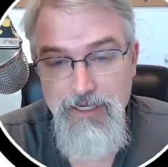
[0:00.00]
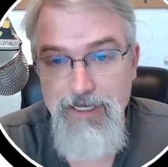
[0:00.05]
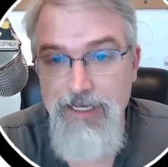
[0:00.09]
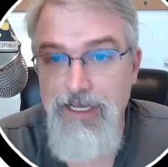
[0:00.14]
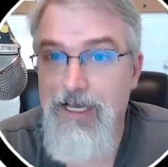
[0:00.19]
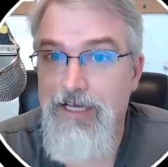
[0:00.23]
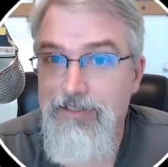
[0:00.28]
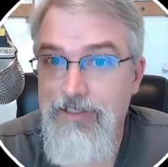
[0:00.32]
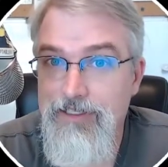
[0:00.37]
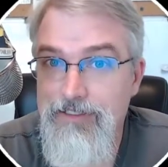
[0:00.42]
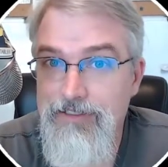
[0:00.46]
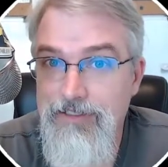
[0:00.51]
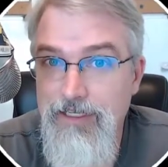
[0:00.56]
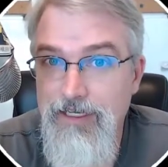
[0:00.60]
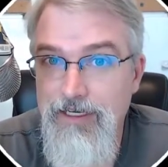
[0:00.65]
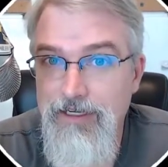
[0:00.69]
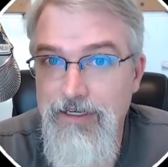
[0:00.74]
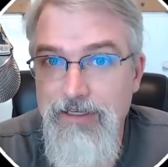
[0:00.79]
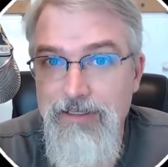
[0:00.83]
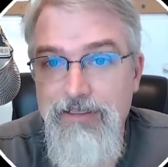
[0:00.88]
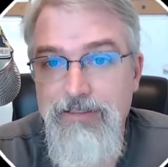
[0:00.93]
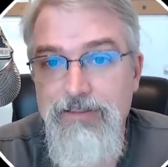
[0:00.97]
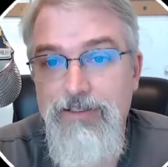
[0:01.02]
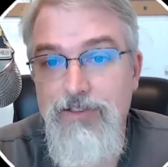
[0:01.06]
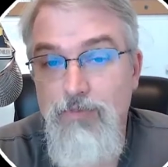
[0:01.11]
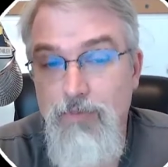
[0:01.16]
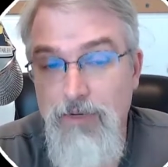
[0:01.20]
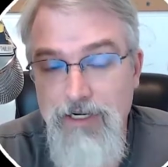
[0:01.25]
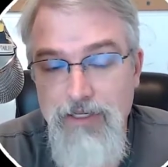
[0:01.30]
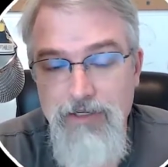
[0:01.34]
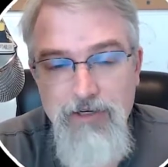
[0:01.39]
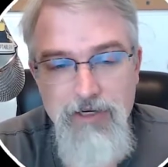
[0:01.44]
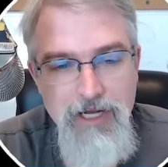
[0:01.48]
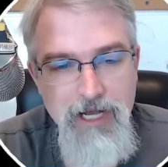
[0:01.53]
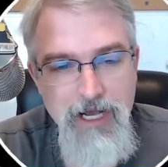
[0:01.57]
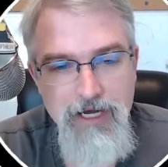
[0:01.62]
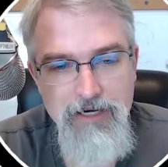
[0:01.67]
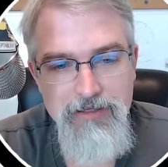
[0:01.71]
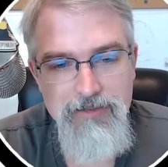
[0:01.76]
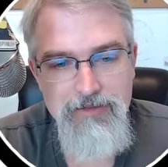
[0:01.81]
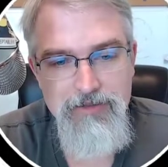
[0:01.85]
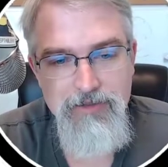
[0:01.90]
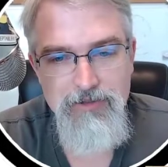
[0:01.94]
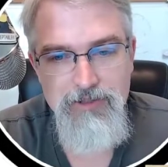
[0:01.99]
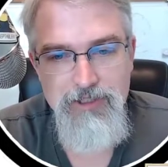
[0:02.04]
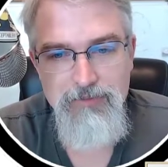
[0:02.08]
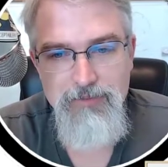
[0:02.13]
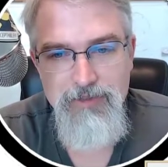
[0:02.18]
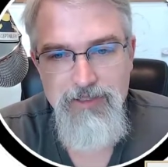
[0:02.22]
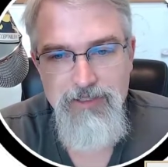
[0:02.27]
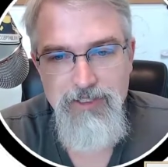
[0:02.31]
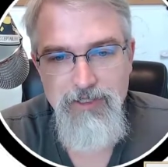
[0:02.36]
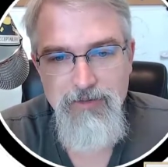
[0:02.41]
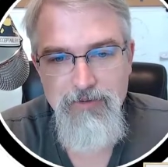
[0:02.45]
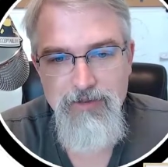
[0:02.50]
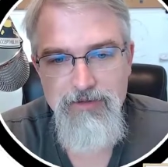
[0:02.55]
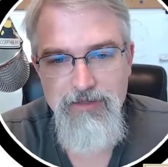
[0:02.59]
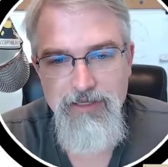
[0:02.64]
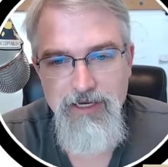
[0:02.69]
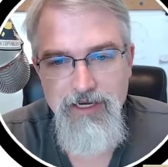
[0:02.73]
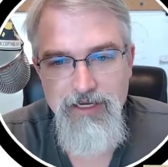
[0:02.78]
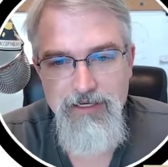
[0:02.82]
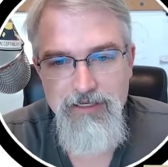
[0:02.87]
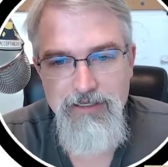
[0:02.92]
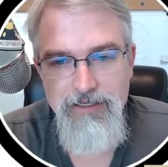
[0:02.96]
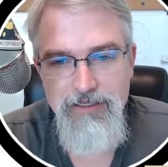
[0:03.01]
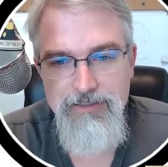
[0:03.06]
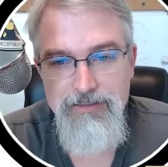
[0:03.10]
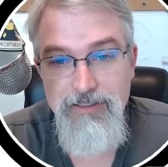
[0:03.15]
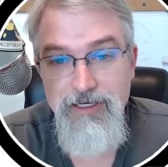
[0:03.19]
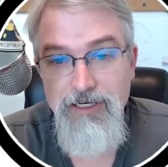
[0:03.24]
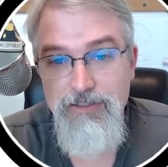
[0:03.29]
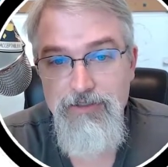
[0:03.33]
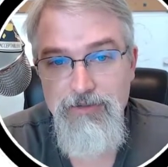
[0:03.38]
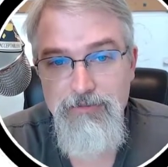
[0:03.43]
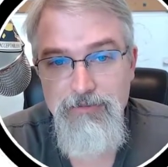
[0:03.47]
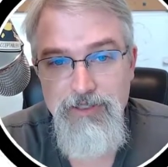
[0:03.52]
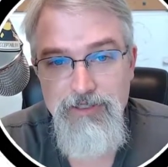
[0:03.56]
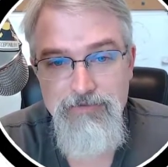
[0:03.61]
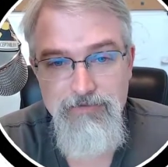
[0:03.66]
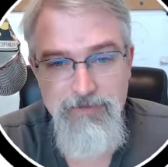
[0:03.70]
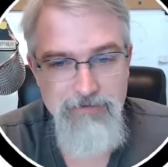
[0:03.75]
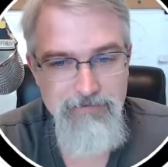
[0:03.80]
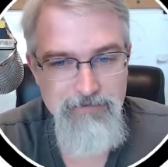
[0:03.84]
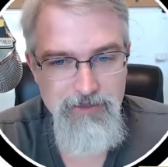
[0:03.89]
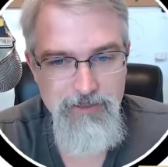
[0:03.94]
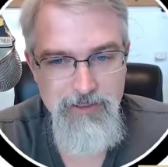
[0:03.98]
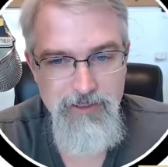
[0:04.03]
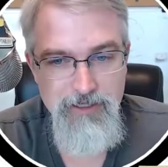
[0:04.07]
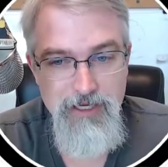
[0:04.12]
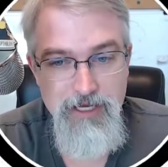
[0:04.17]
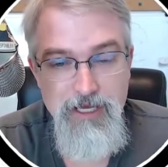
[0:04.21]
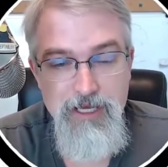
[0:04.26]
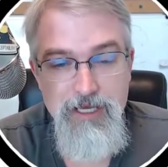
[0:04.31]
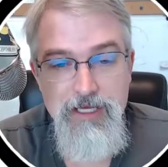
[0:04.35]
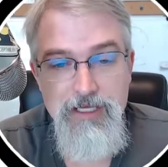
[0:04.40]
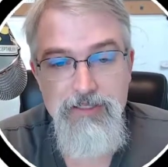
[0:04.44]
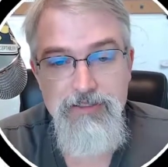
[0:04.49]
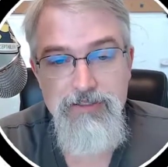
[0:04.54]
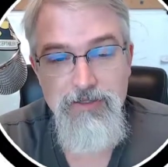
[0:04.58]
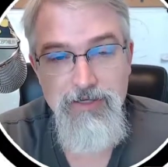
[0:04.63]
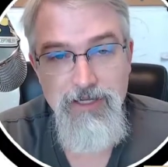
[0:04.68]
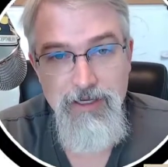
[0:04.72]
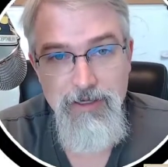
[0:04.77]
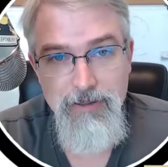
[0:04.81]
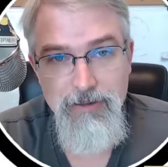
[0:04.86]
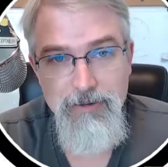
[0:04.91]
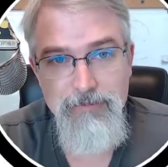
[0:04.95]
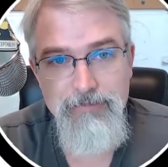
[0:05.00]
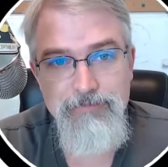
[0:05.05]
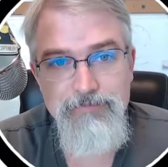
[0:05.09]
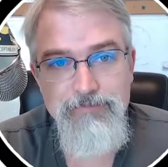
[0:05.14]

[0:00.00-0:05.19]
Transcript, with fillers: as I said, the sprinkler goddess. So she's been dealing with that, and it's not too much fun for her. So now,